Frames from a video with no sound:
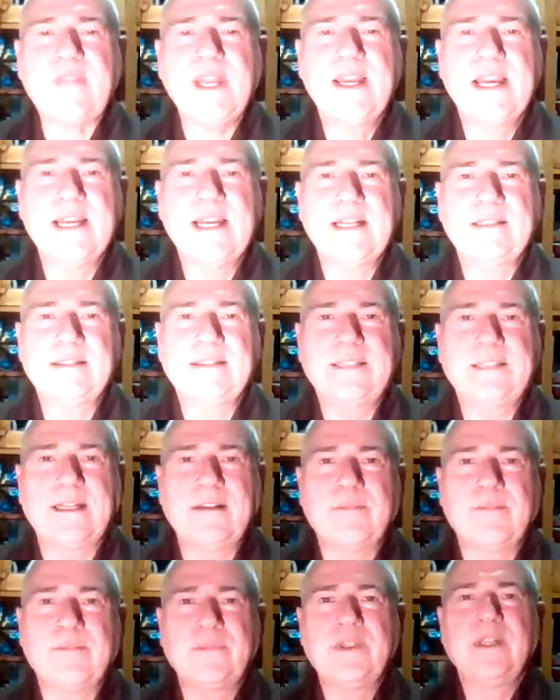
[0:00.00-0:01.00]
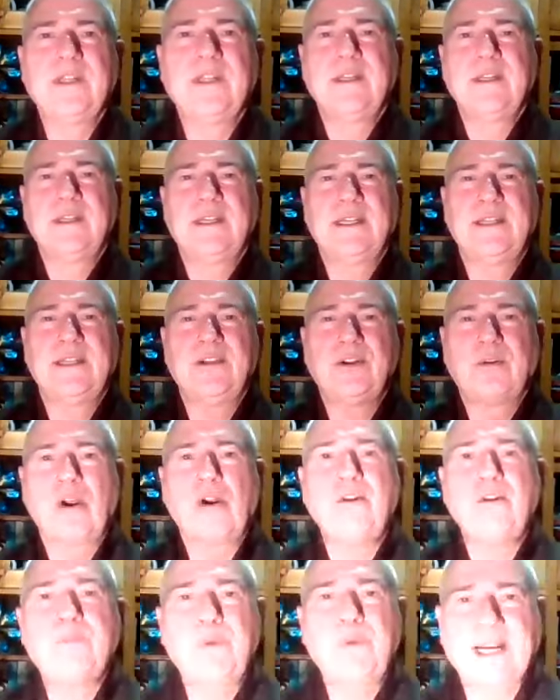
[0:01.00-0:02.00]
And in your
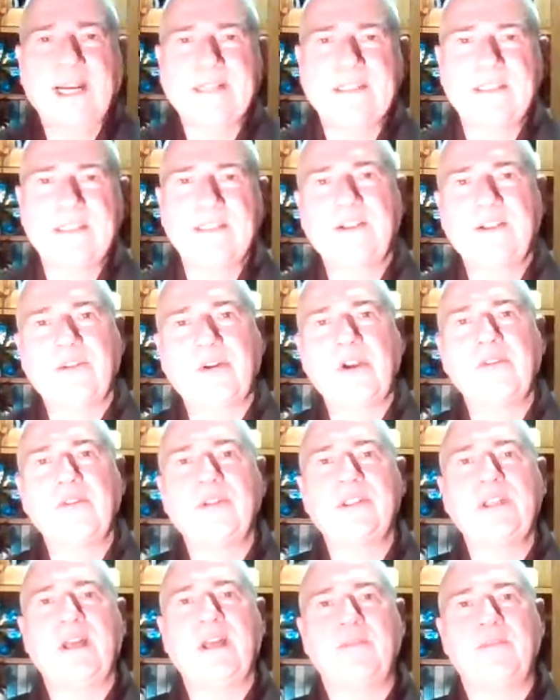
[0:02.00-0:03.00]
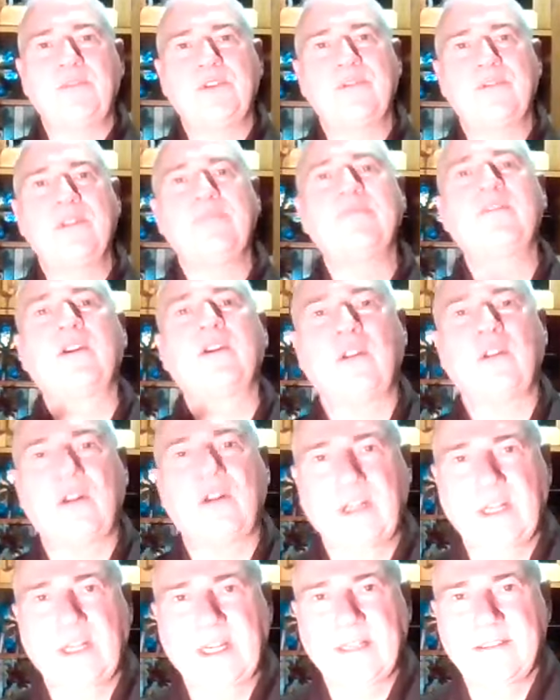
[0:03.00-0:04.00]
own practice, in your own time, do them for
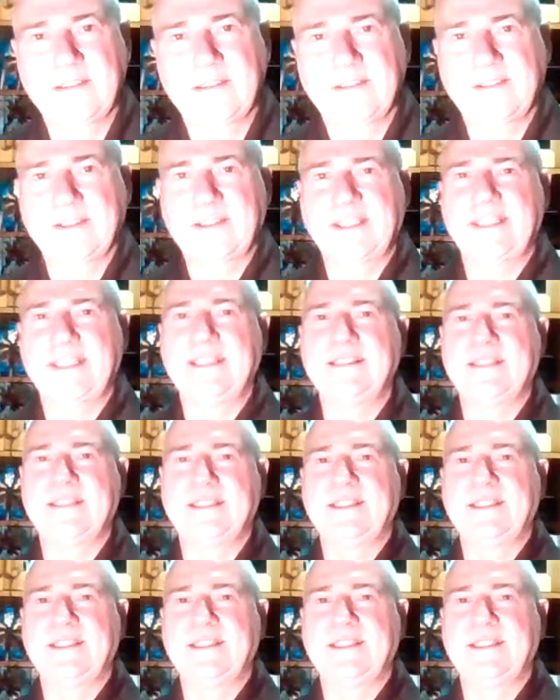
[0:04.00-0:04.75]
longer, okay?